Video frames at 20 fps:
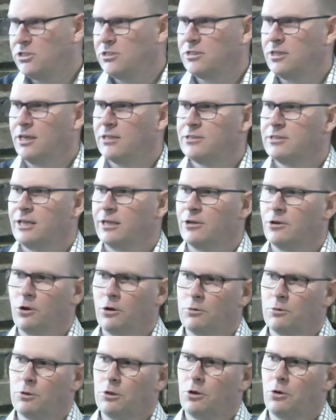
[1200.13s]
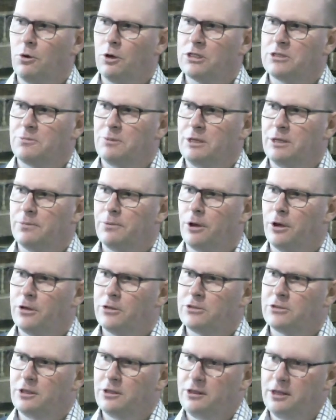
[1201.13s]
us that God will always be
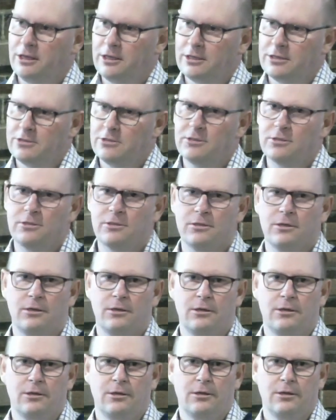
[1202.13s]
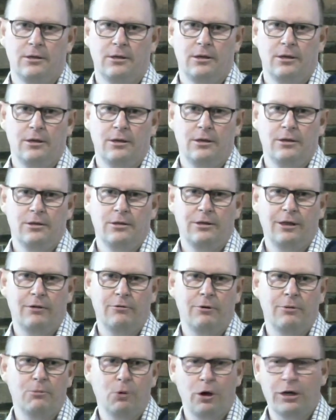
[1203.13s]
opposed to things that
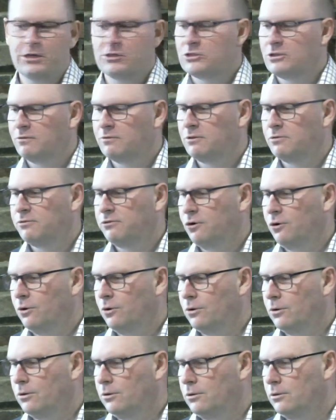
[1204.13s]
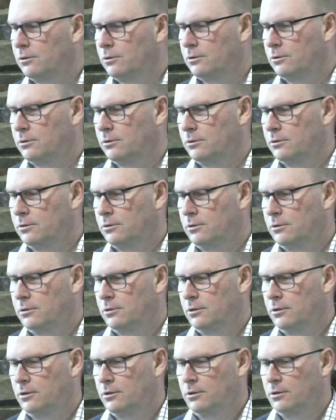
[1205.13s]
remind us of the fall.
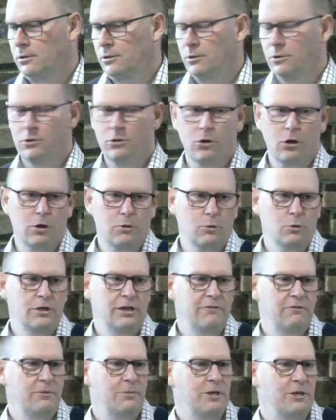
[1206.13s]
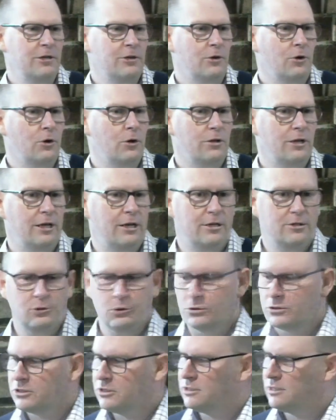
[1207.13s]
God will never be a God that
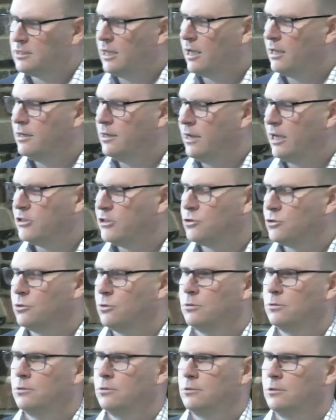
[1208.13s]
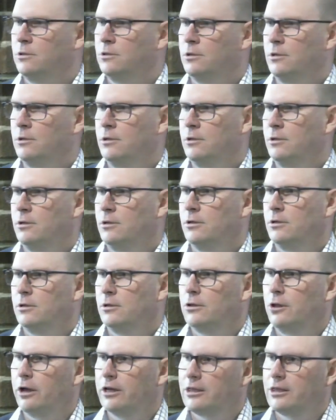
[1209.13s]
endorses the unnatural.
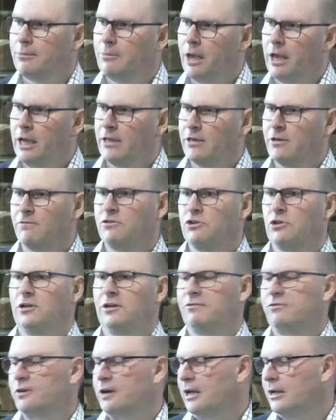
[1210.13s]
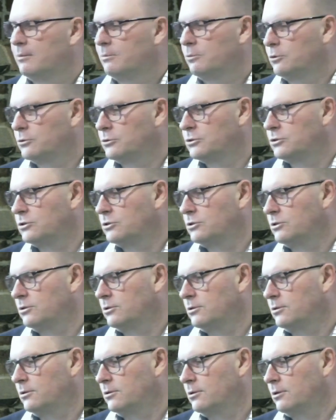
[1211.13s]
like the mating of two different animals.
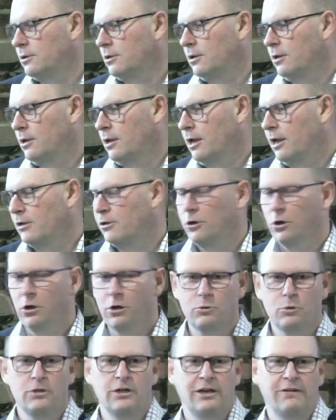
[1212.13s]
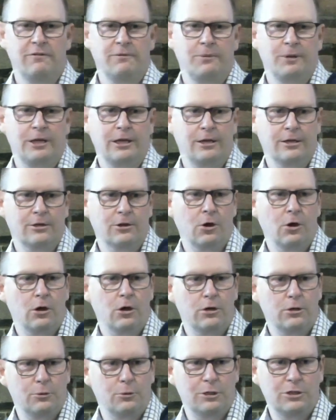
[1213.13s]
And God will never be a God
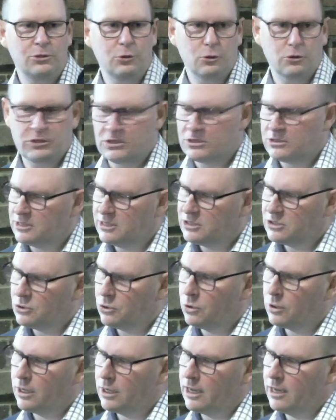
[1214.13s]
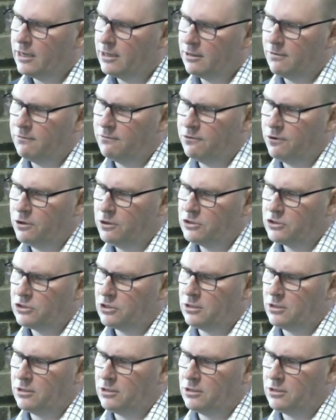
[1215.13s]
who endorses disorder and confusion,